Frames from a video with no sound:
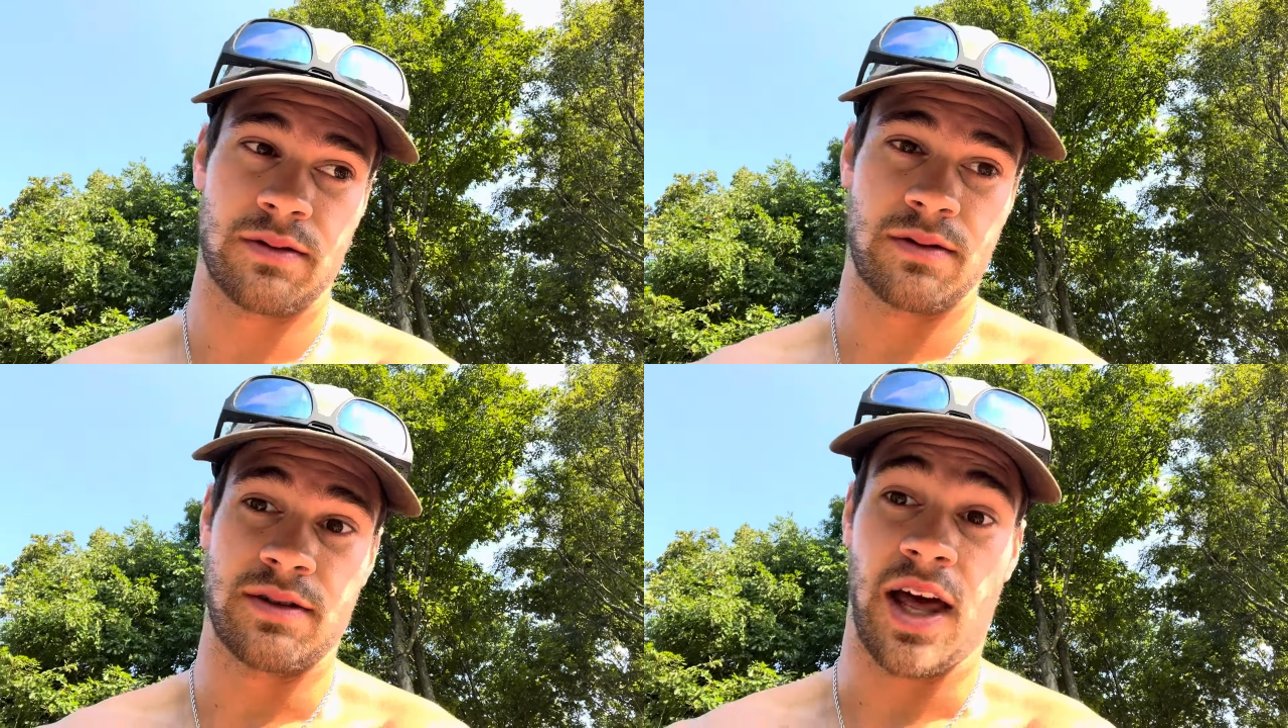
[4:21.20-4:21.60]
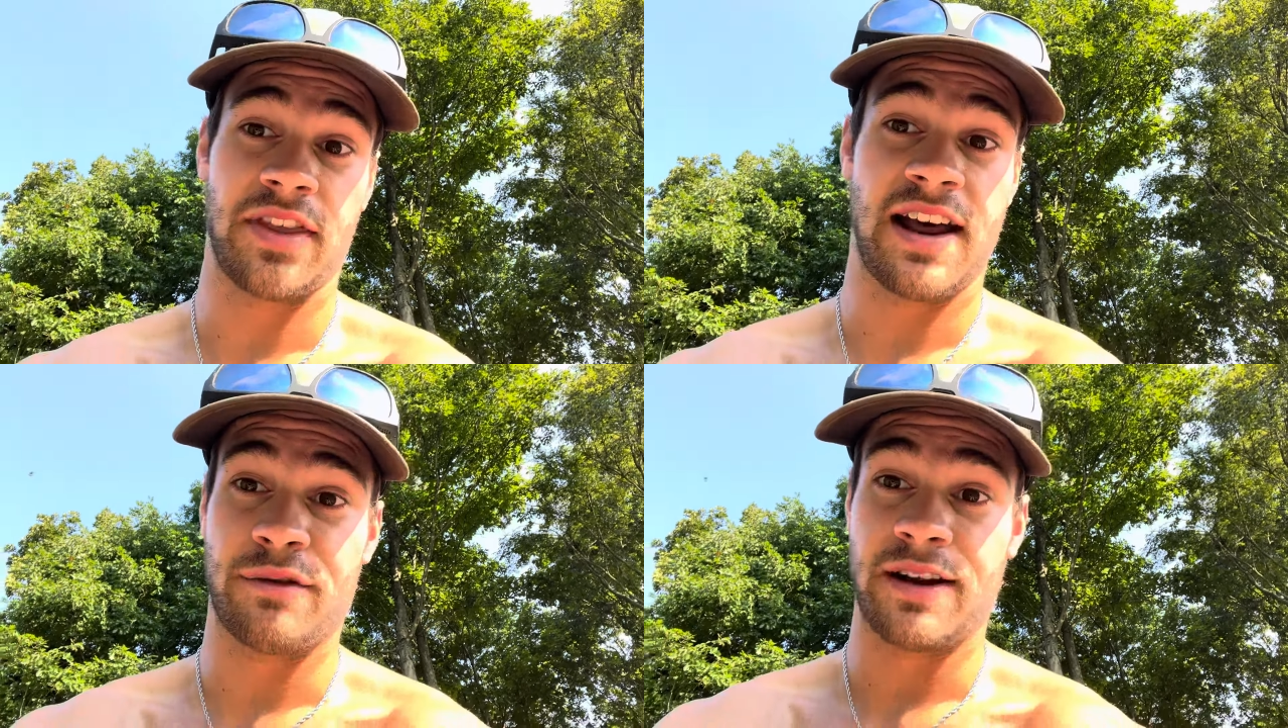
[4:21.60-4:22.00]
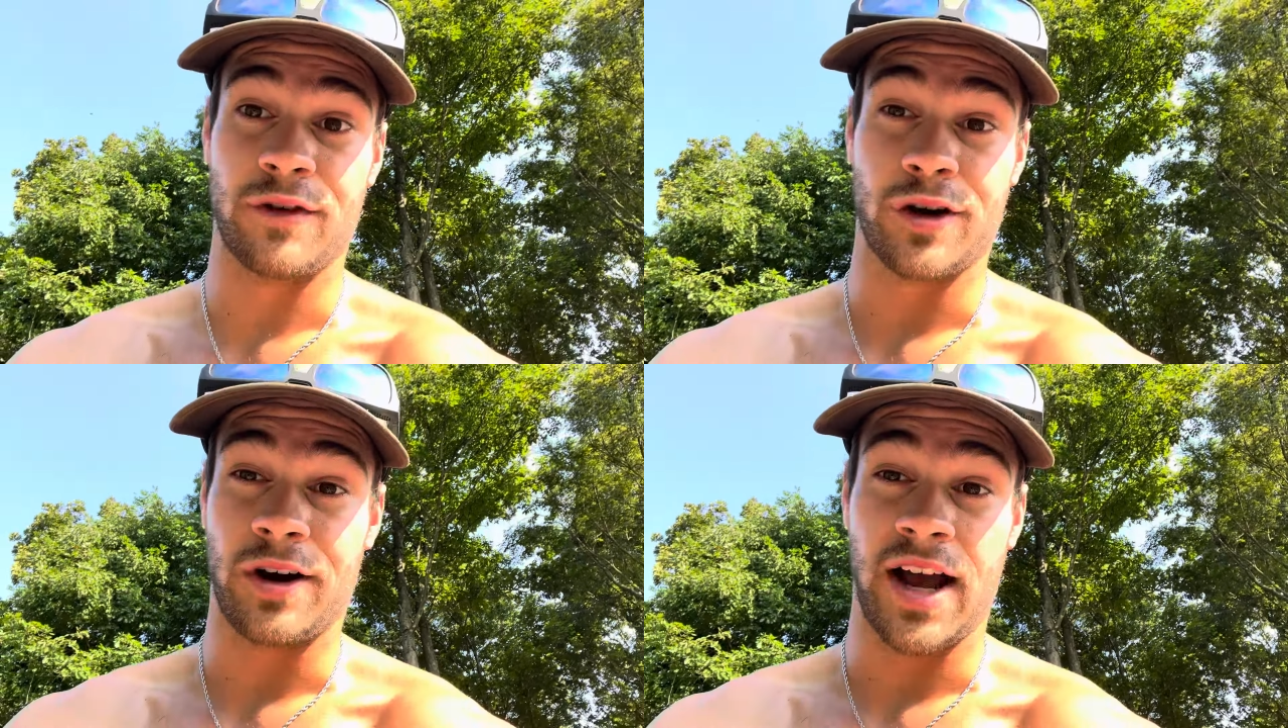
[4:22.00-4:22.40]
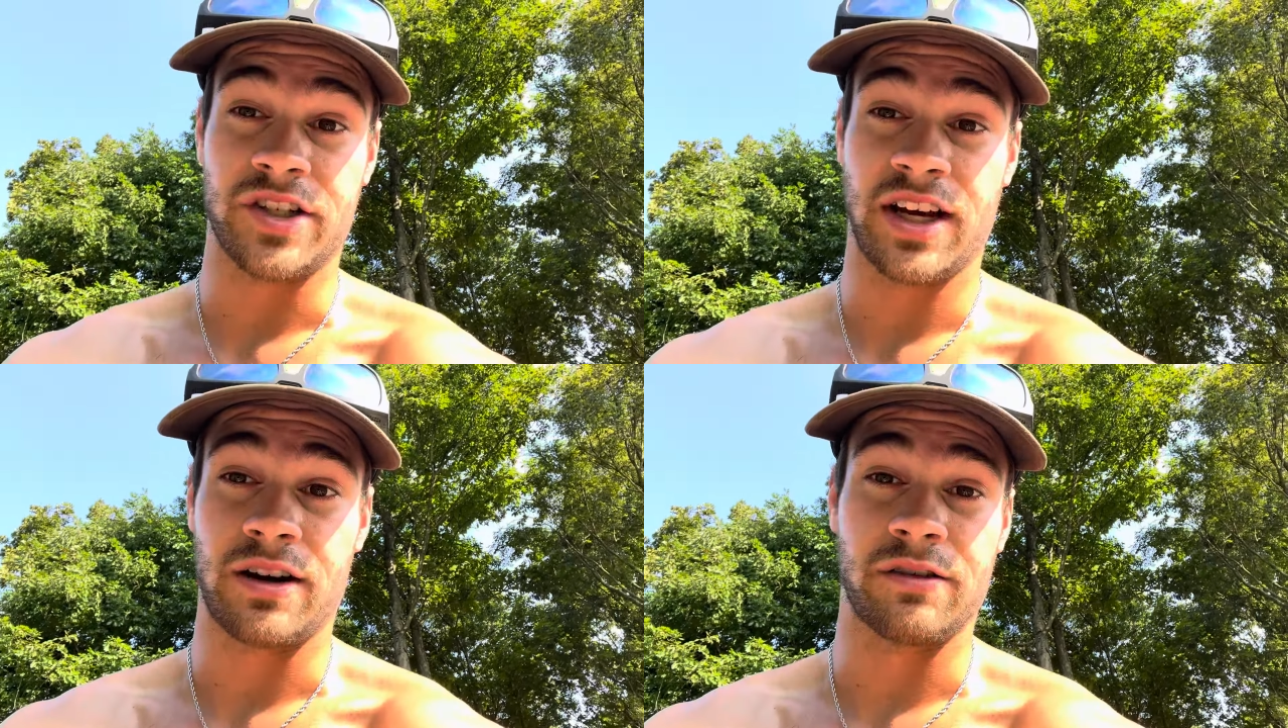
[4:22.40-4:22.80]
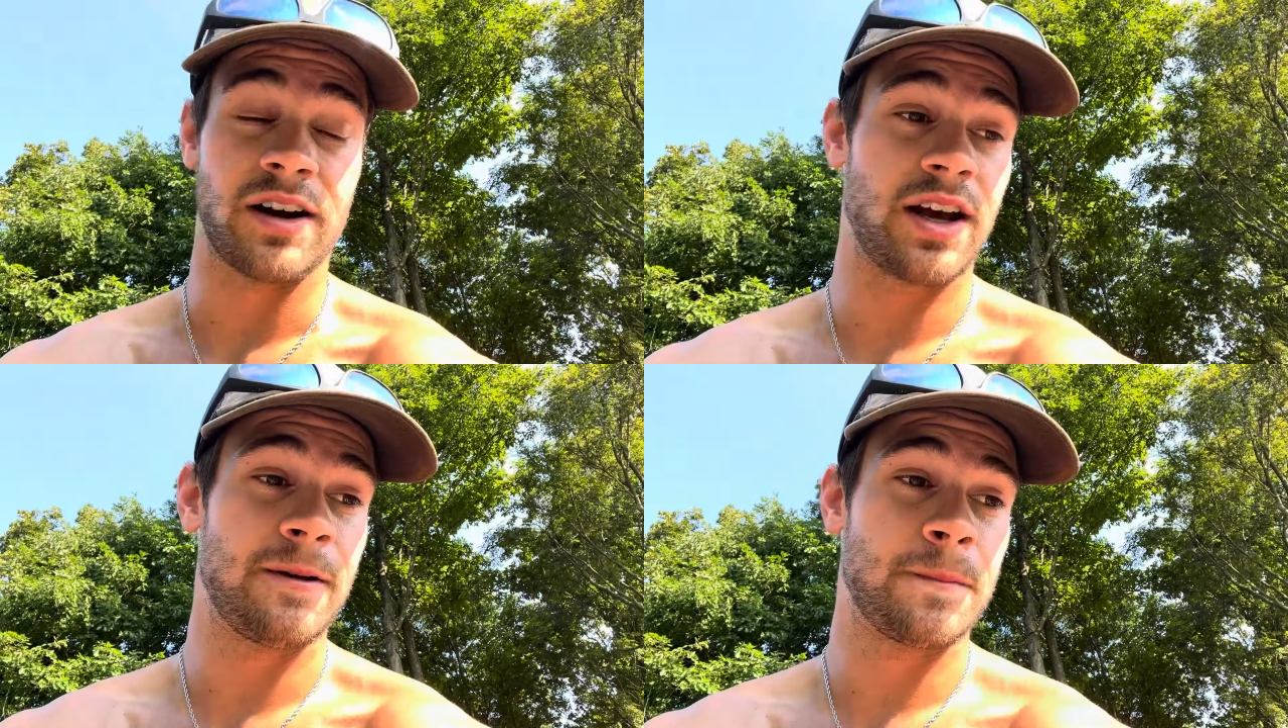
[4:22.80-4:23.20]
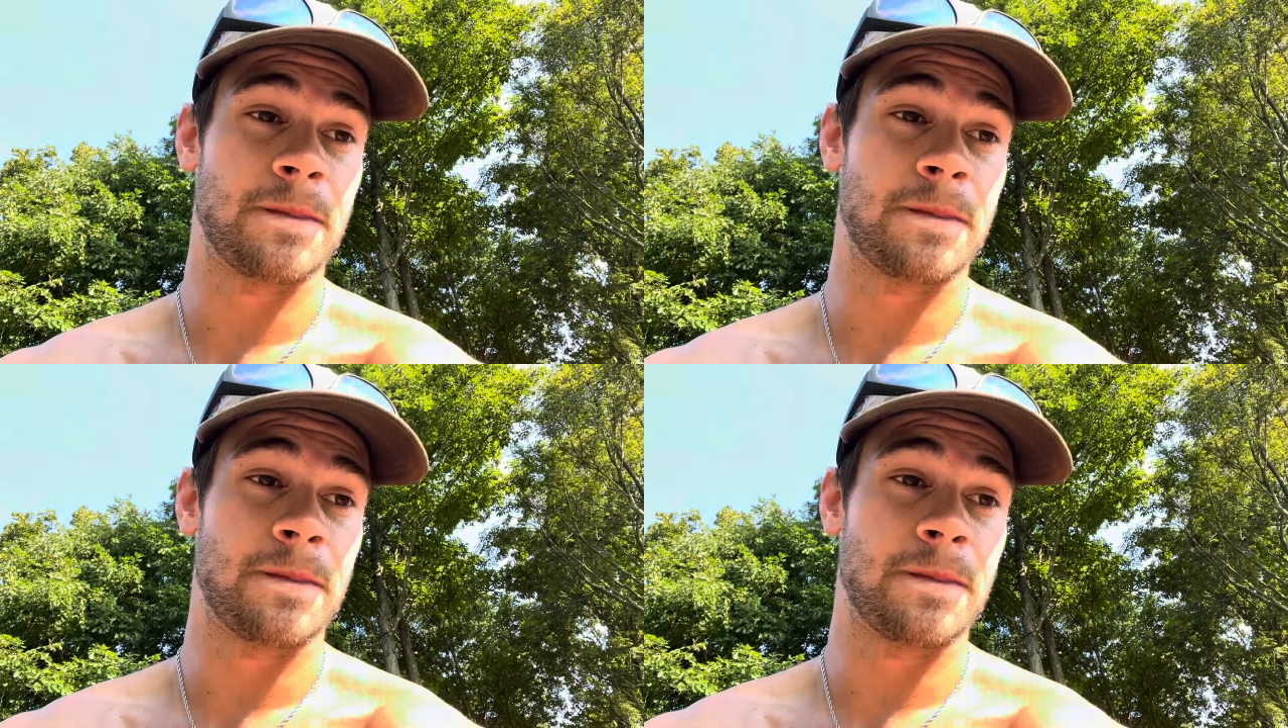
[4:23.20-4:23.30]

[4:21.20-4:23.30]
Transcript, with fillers: Not that I would ever crash out, right?